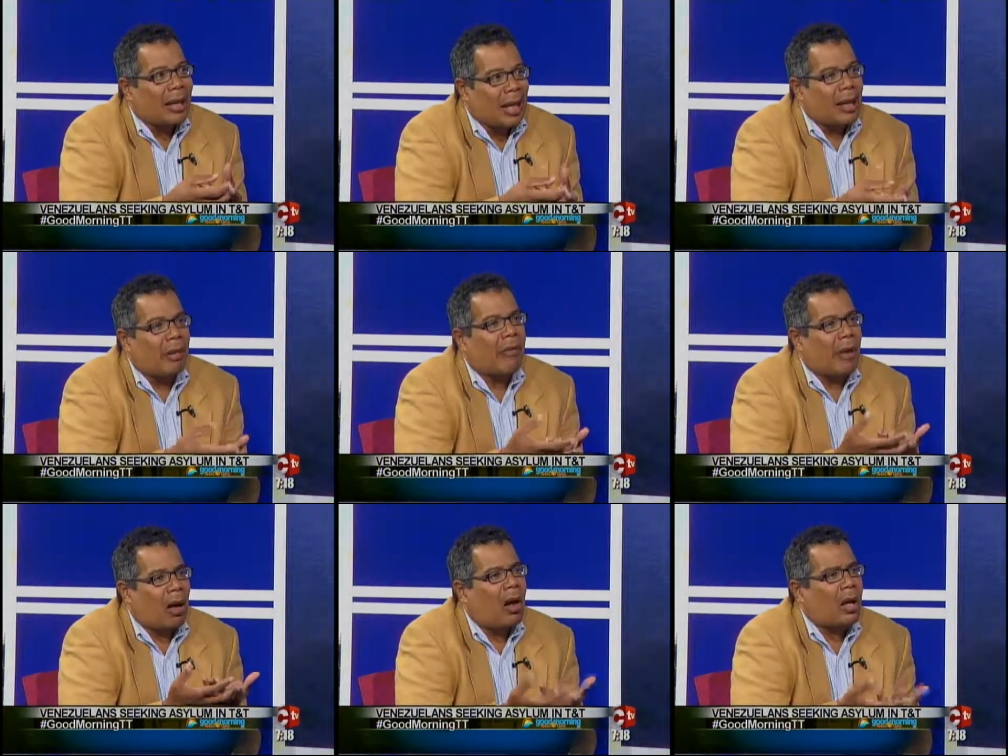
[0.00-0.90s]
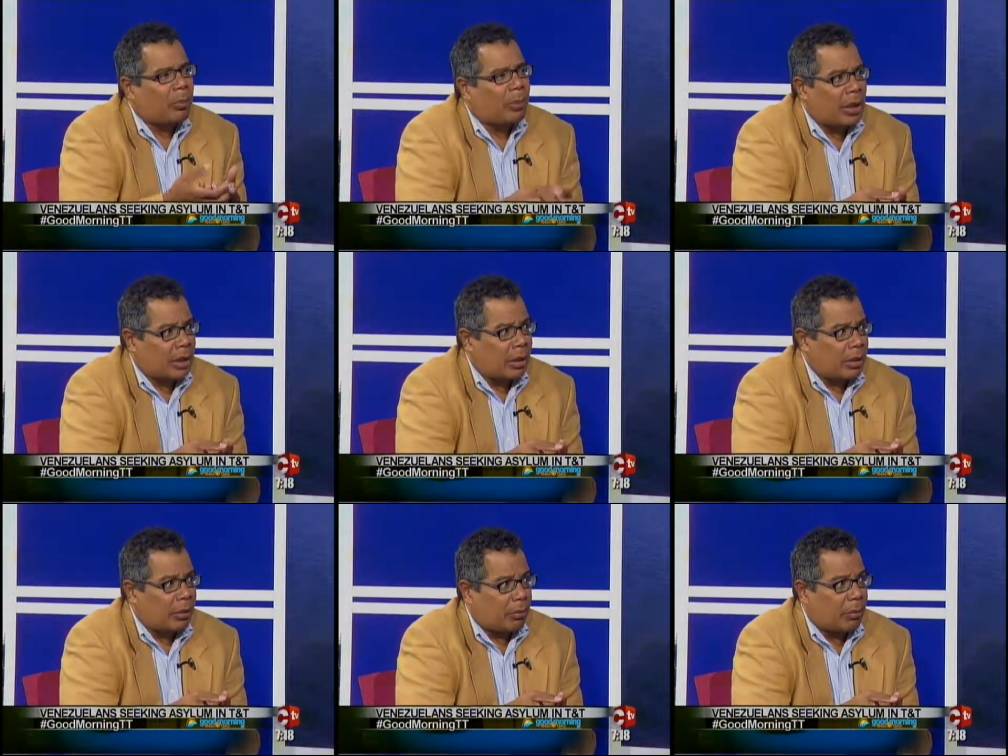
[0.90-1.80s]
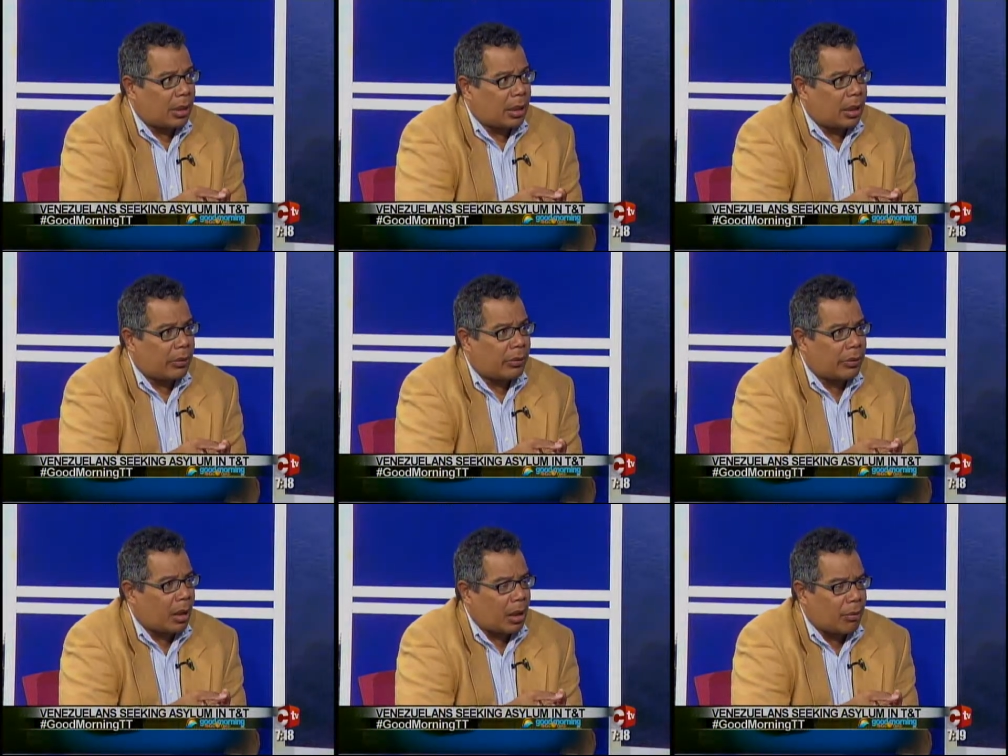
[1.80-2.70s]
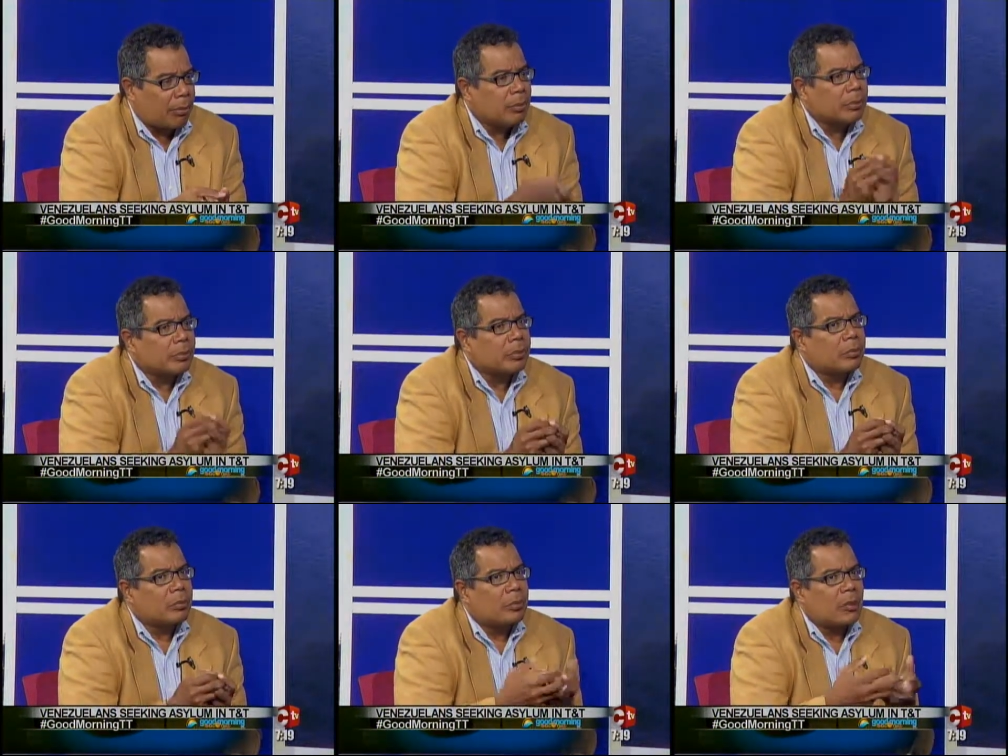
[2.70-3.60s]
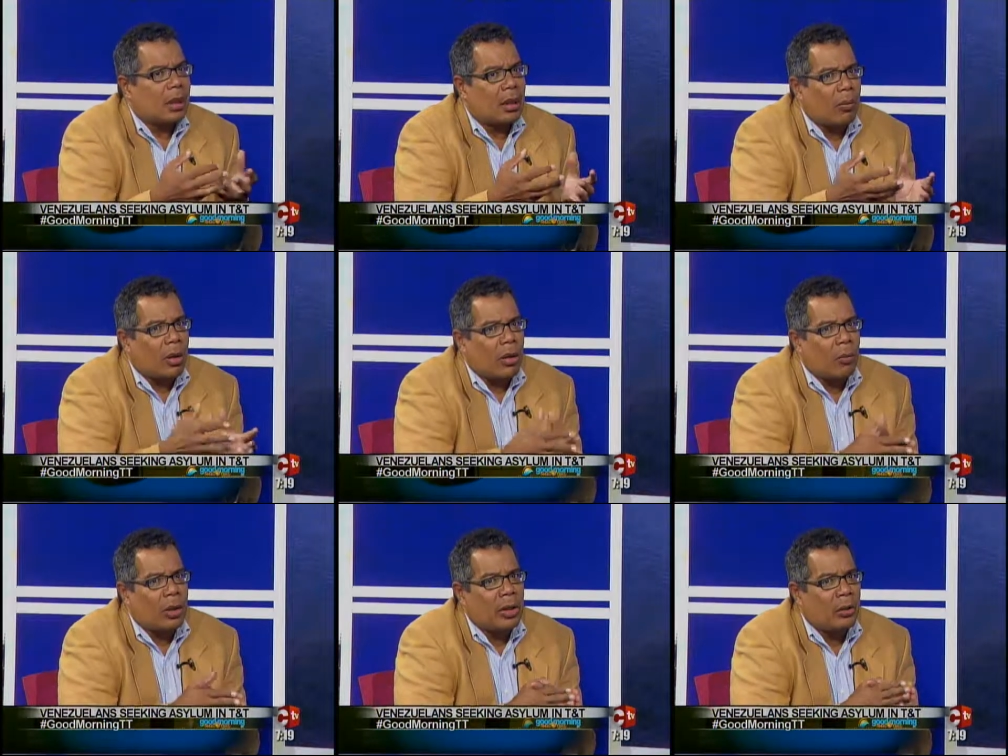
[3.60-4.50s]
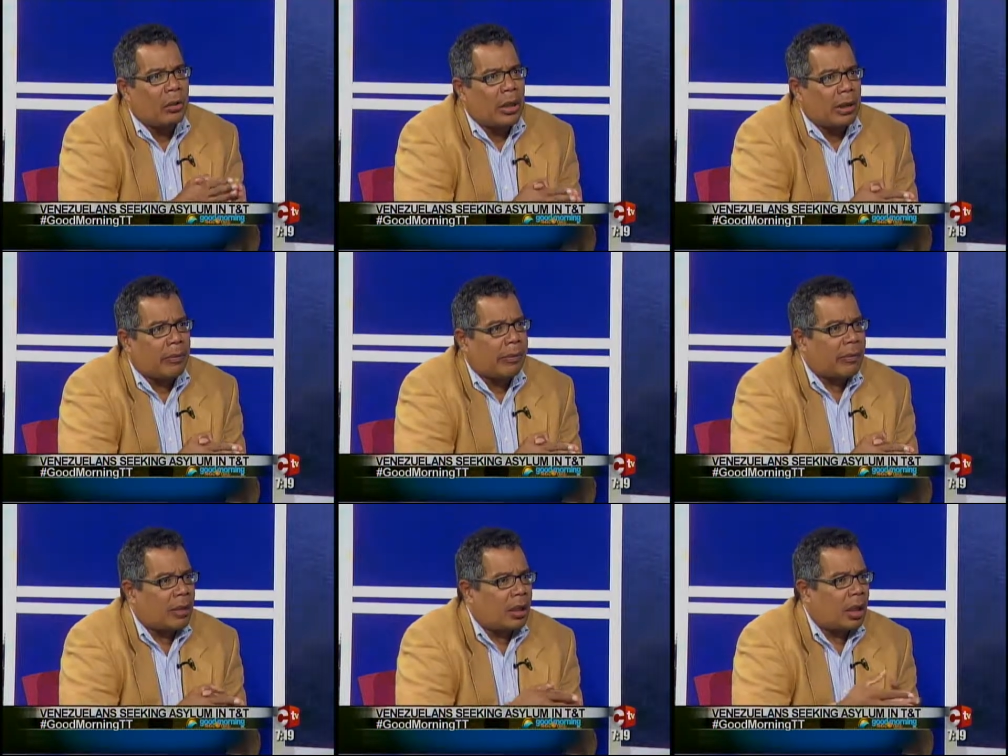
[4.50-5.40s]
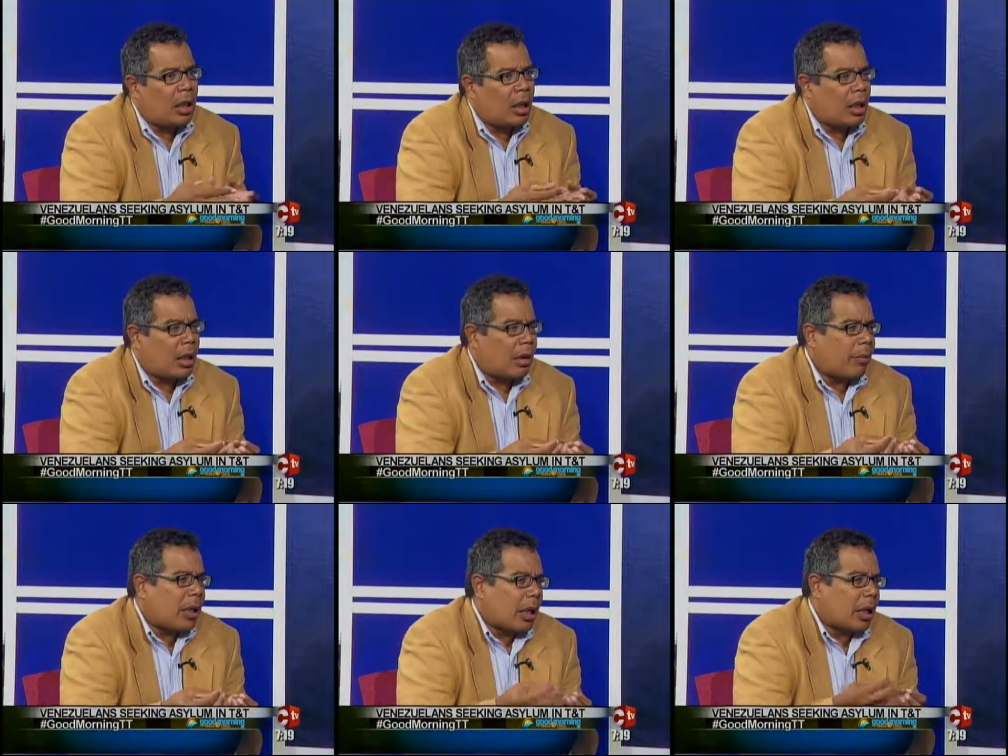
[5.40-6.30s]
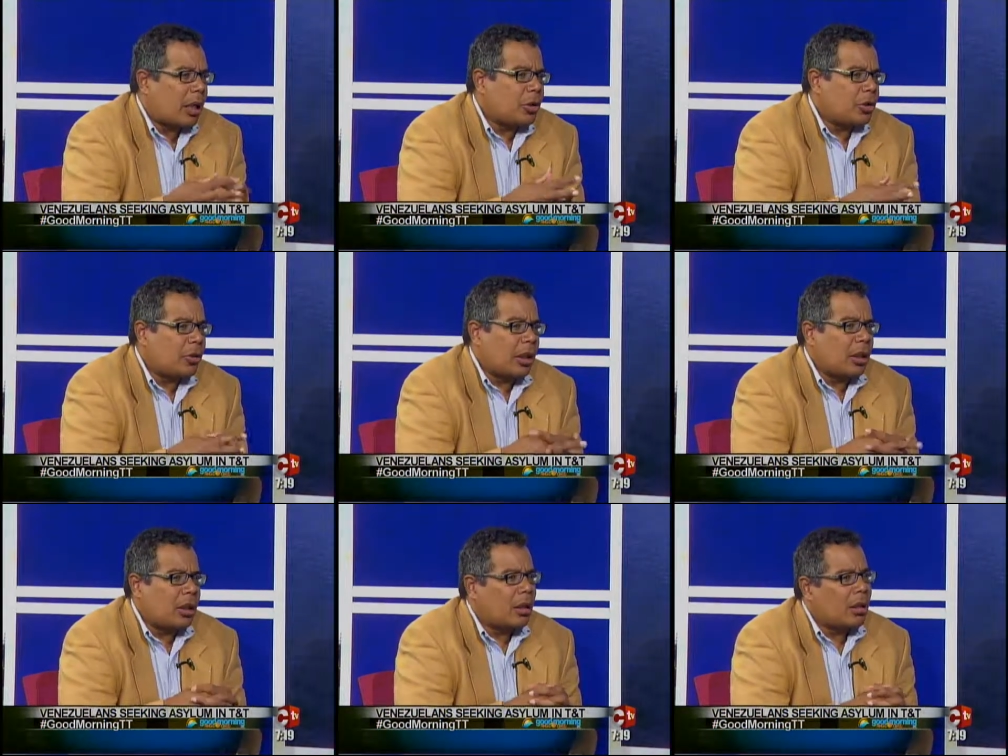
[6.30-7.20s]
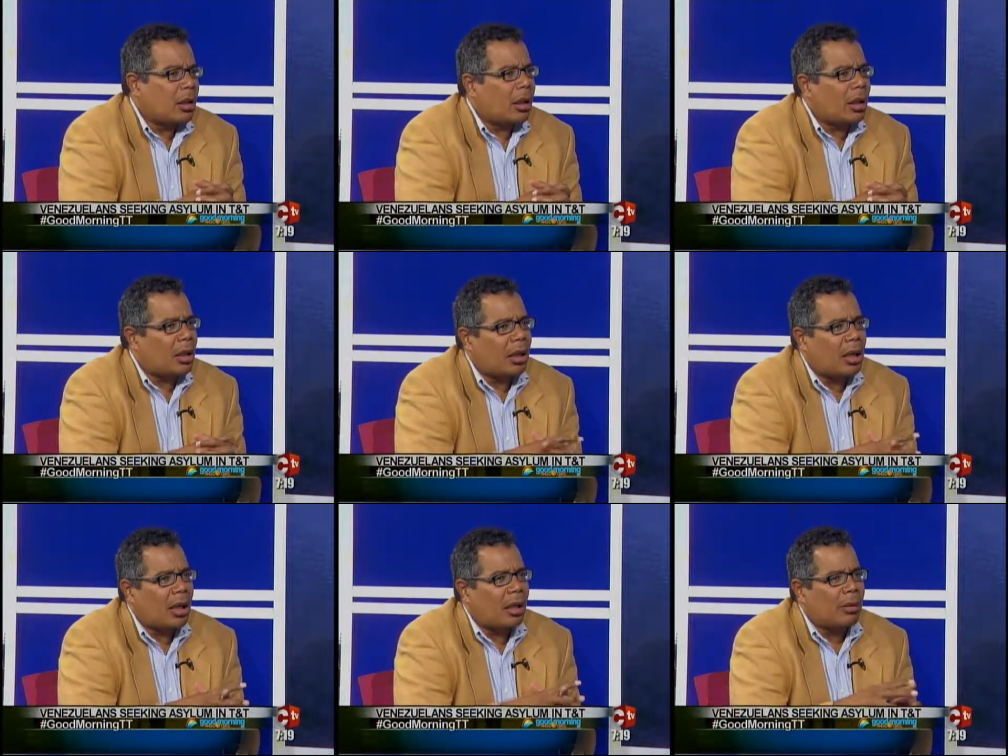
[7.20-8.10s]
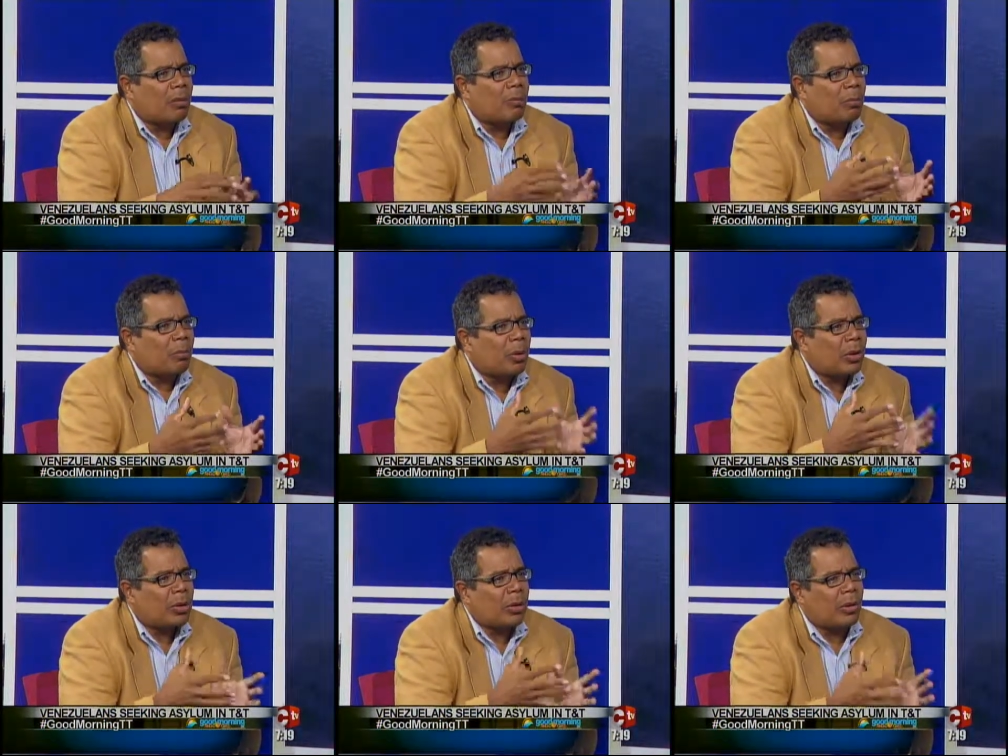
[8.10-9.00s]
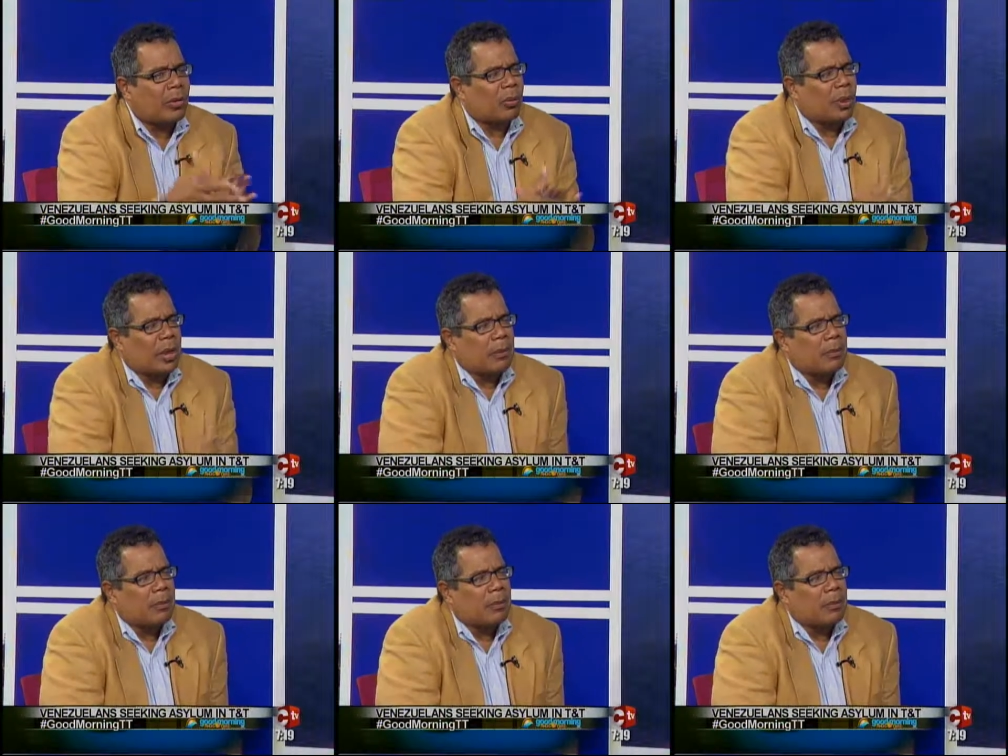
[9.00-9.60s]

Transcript: of heartbreaking, because when you live in a country, and I'll put it to you this way,